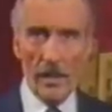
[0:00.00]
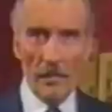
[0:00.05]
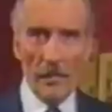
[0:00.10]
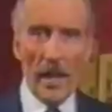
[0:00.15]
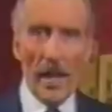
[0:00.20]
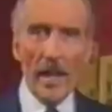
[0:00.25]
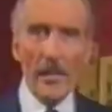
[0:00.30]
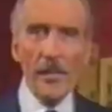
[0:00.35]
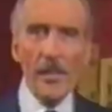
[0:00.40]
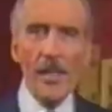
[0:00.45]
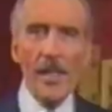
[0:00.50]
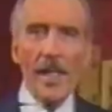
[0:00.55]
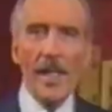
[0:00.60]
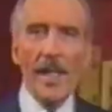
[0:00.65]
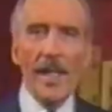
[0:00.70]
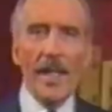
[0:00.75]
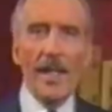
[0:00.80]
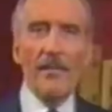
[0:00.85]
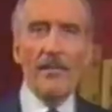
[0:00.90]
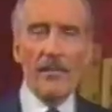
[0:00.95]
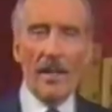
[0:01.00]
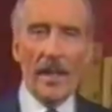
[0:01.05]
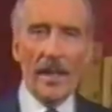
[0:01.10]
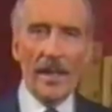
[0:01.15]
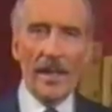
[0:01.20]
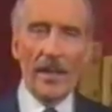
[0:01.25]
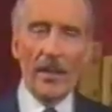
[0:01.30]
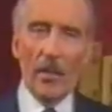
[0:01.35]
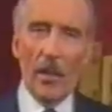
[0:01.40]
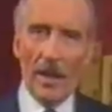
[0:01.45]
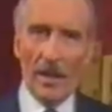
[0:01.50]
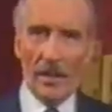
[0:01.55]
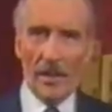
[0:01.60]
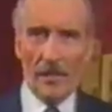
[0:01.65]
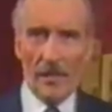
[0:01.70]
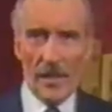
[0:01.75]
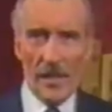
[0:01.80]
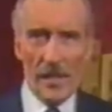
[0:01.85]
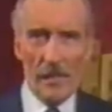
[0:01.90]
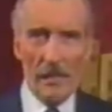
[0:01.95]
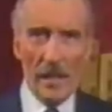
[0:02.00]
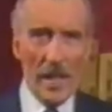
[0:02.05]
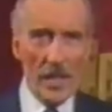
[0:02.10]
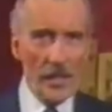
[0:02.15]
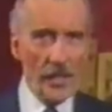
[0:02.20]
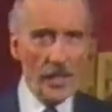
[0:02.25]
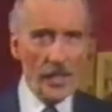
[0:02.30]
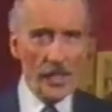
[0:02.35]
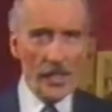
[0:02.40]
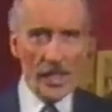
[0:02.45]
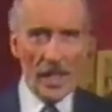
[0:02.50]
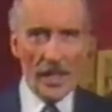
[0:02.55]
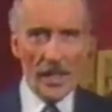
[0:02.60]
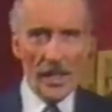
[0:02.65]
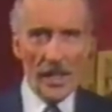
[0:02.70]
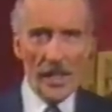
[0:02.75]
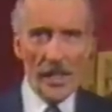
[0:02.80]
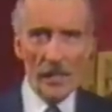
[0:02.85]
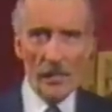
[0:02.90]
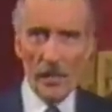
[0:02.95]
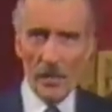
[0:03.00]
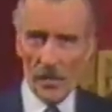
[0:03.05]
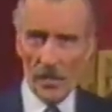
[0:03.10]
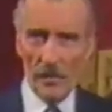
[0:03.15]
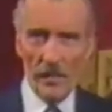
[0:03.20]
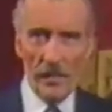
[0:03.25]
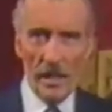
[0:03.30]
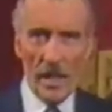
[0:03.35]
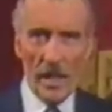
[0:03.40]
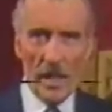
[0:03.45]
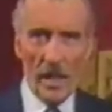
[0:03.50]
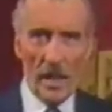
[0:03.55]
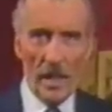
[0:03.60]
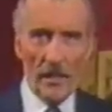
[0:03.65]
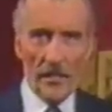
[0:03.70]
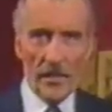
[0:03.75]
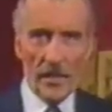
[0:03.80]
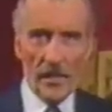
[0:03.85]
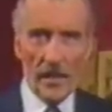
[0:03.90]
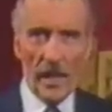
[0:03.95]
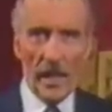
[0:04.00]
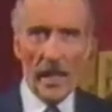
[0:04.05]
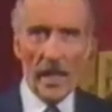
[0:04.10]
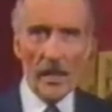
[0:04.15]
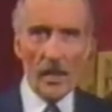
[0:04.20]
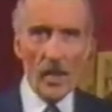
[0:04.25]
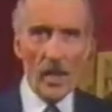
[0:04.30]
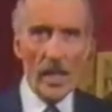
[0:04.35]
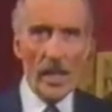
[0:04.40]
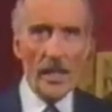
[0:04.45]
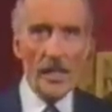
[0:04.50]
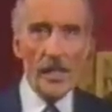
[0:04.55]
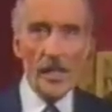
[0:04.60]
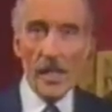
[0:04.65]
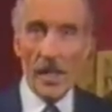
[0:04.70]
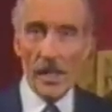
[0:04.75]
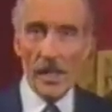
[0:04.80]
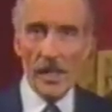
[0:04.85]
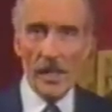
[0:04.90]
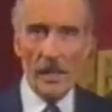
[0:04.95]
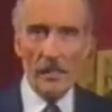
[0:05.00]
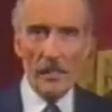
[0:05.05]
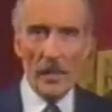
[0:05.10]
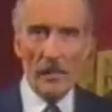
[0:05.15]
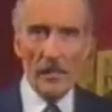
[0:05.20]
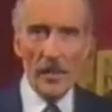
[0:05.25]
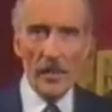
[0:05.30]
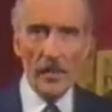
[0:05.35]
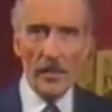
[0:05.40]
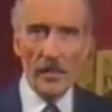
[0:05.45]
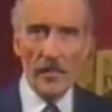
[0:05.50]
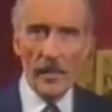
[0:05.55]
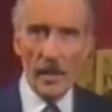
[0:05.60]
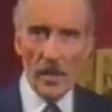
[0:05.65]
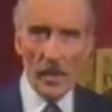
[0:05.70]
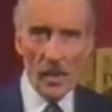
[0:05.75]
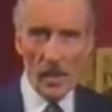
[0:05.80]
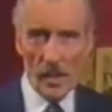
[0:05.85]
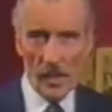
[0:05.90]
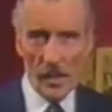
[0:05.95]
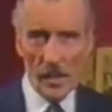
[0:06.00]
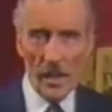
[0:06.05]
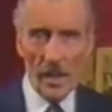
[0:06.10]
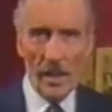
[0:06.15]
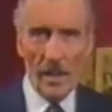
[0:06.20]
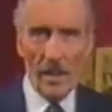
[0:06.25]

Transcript: Perhaps he finally welcomed his bastard son to his bosom after they had shared 60 published adventures.